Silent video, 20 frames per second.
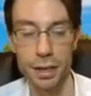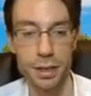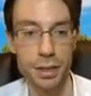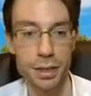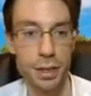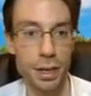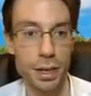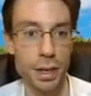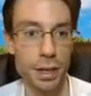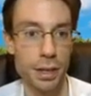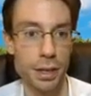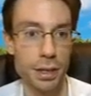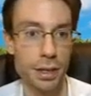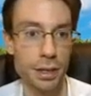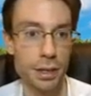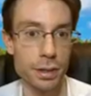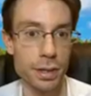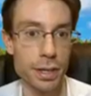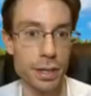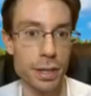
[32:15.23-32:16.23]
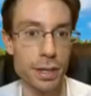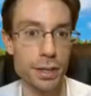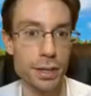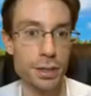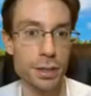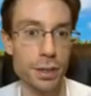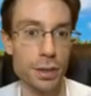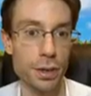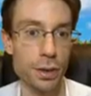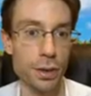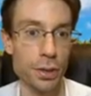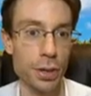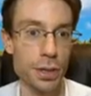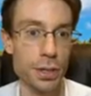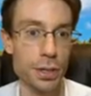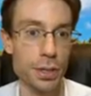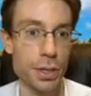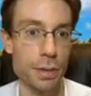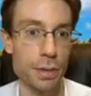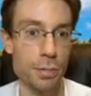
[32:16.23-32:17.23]
And here he is. Oh,
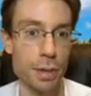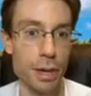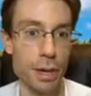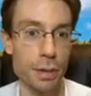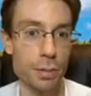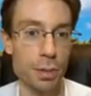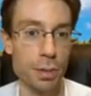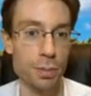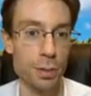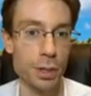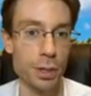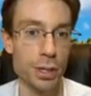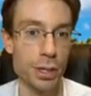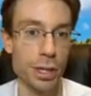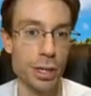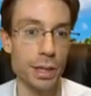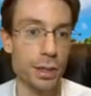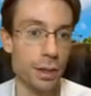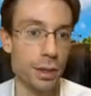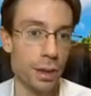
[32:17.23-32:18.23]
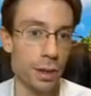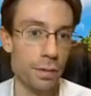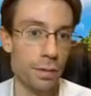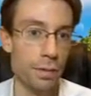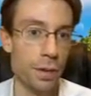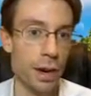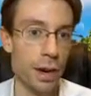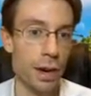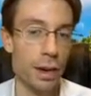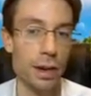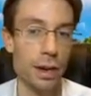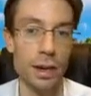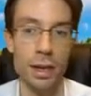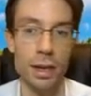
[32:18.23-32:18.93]
thanks, Imran. We appreciate the love there.